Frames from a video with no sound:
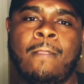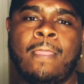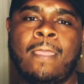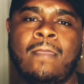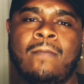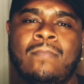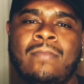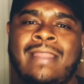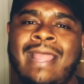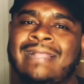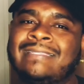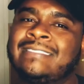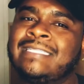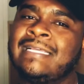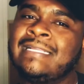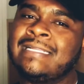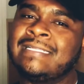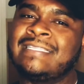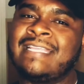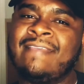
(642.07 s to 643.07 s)
not saying
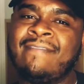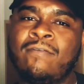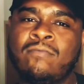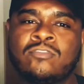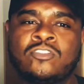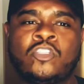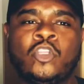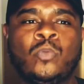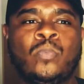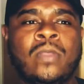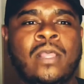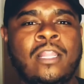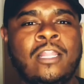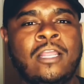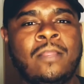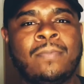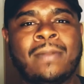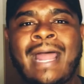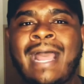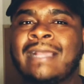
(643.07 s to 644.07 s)
the TV was super clear,
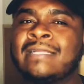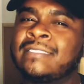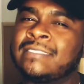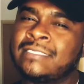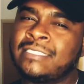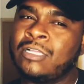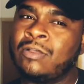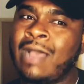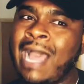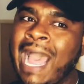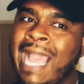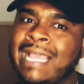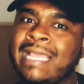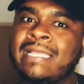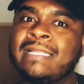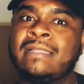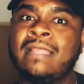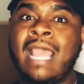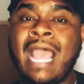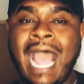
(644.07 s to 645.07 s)
but I could just tell I
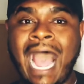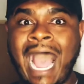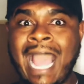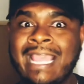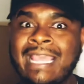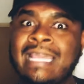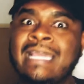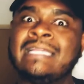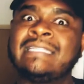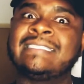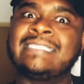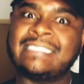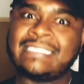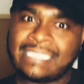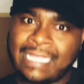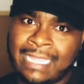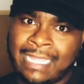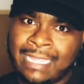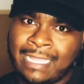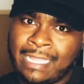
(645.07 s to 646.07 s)
could
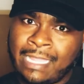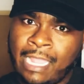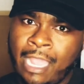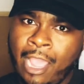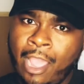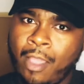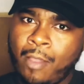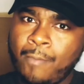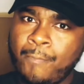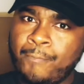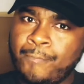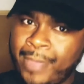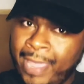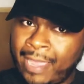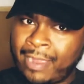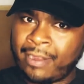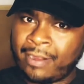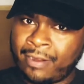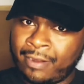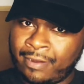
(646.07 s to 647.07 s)
see
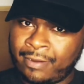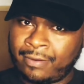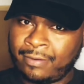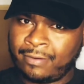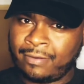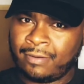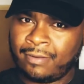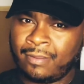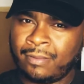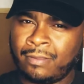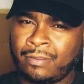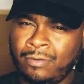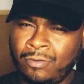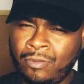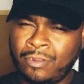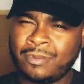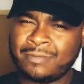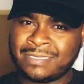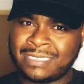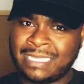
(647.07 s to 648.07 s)
better. You know
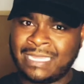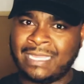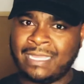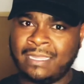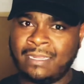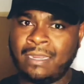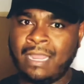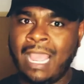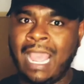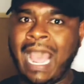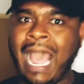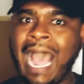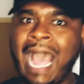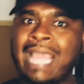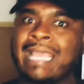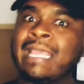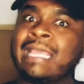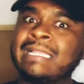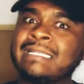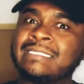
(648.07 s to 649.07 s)
what I'm saying? I
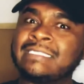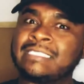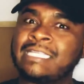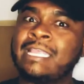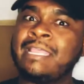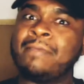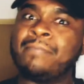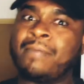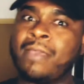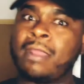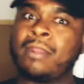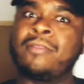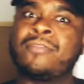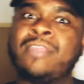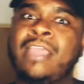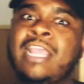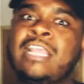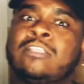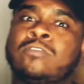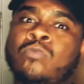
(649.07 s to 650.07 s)
can see better.
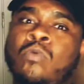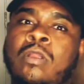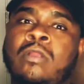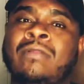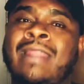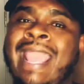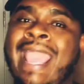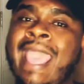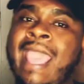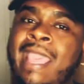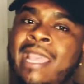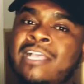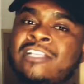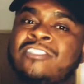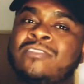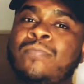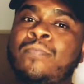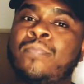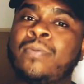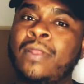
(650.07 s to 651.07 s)
Things weren't as
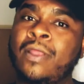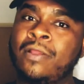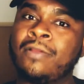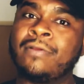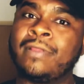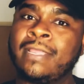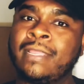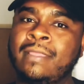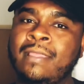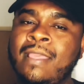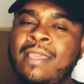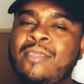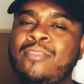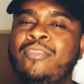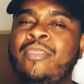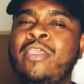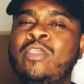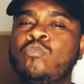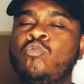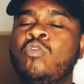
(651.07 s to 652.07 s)
blurry.
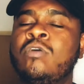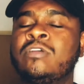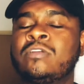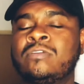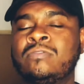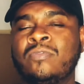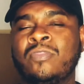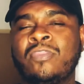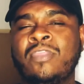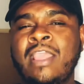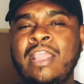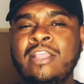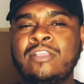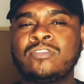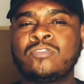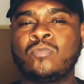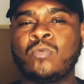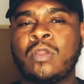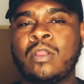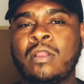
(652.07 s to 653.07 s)
Things
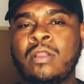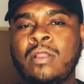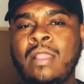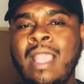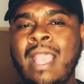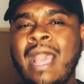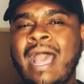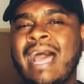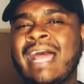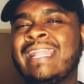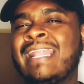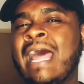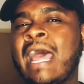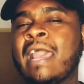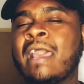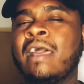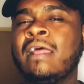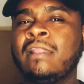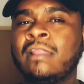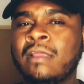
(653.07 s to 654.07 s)
were a lot
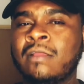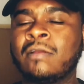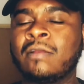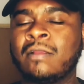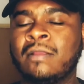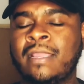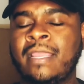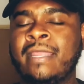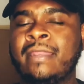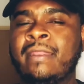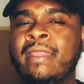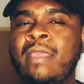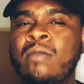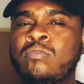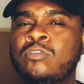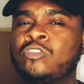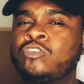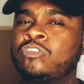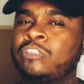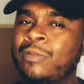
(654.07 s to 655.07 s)
clearer. It
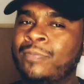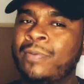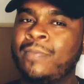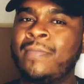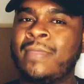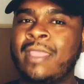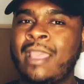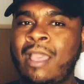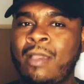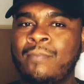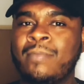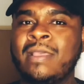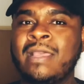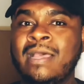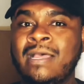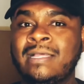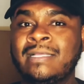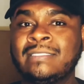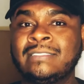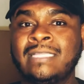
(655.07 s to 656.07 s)
was tripping me out
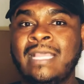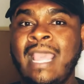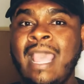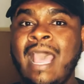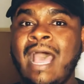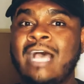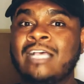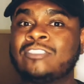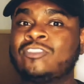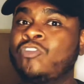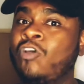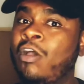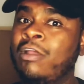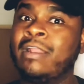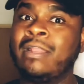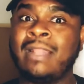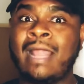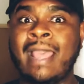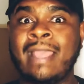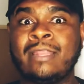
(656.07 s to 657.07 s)
because I started
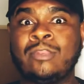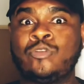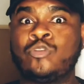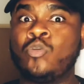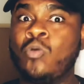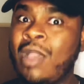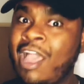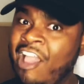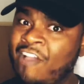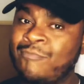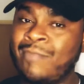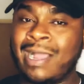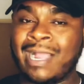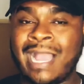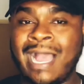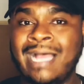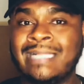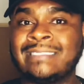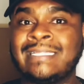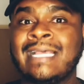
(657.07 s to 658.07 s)
like, do I have my
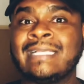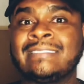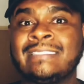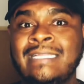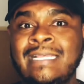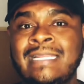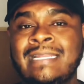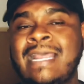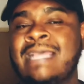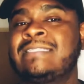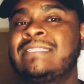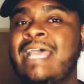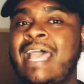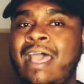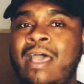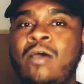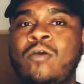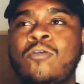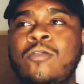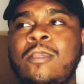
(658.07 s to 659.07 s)
contacts in? That's
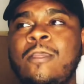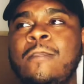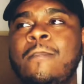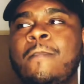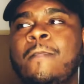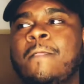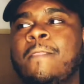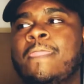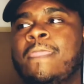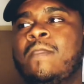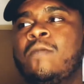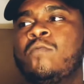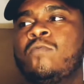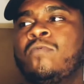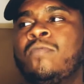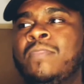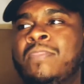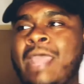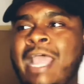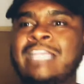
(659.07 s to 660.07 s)

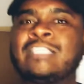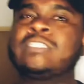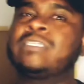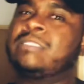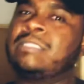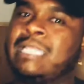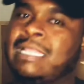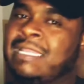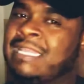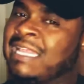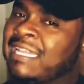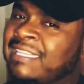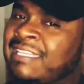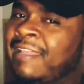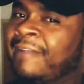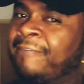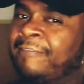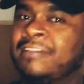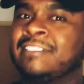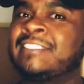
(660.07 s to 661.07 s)
the difference it